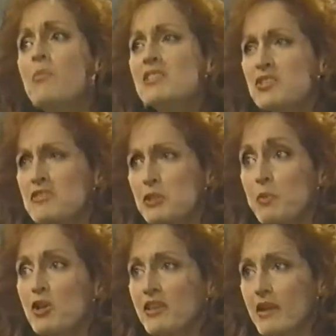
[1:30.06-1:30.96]
And what's in this
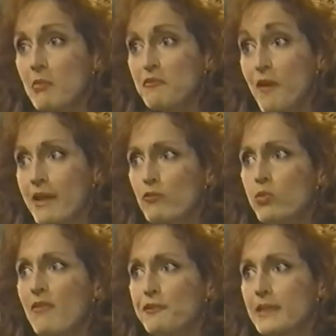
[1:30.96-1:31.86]
book that I would
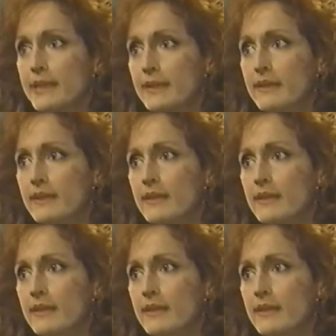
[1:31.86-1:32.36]
find ruffling?